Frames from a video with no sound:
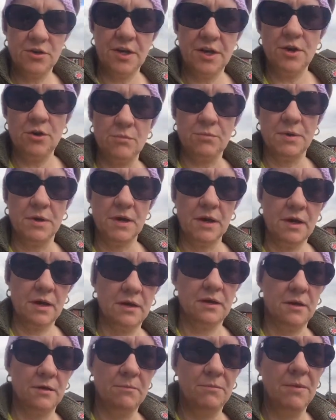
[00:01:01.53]
help
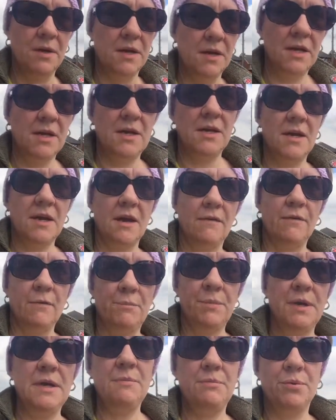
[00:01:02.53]
other
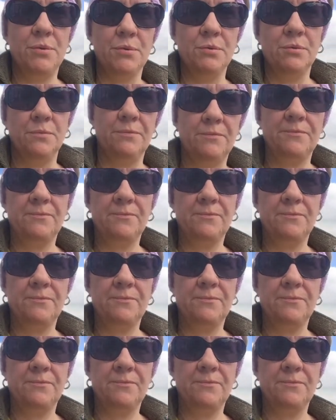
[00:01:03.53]
people.